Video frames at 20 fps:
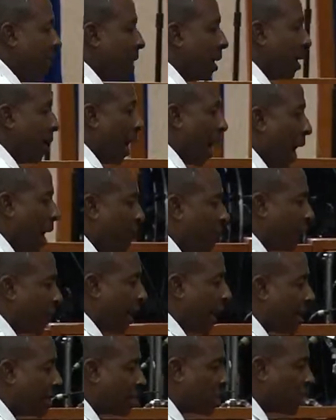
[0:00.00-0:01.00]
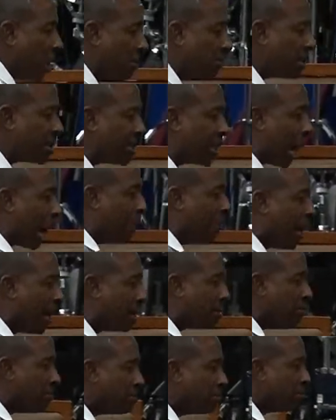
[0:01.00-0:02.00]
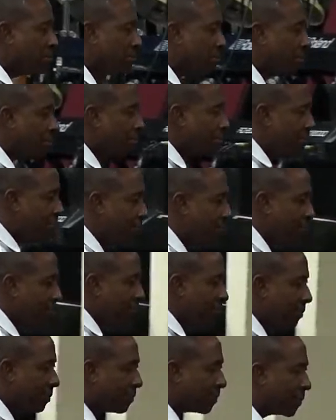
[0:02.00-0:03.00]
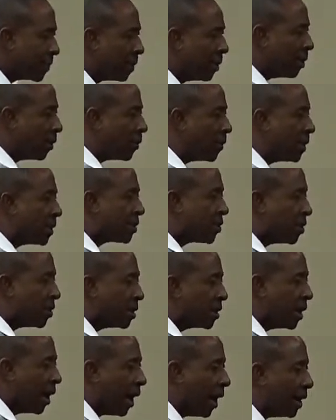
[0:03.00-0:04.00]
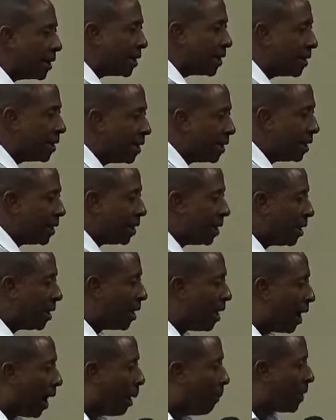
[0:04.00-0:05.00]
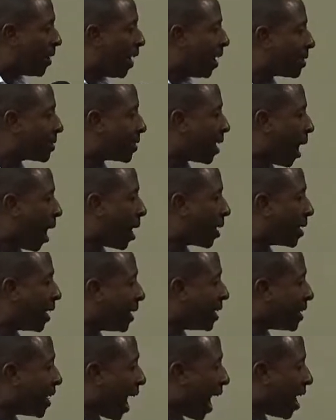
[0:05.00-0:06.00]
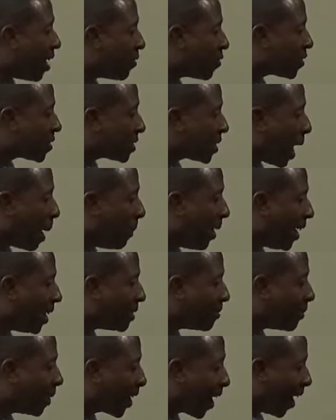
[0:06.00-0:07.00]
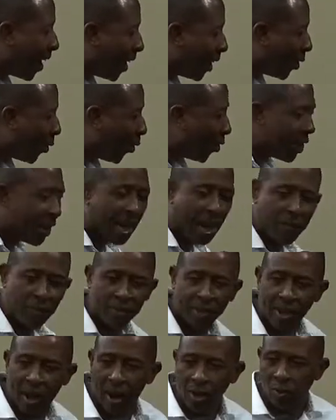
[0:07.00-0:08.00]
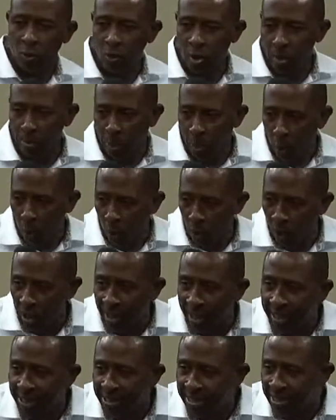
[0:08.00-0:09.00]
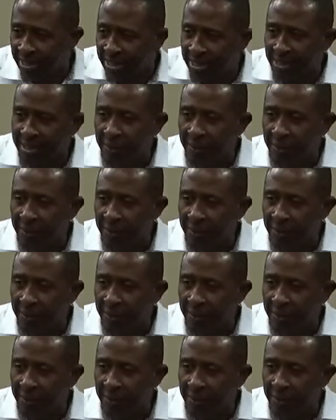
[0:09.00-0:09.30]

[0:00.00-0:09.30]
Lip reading: you have to get some stabbing. Glory to God. I'm not talking knife stabbing, because you know you have to talk to the police.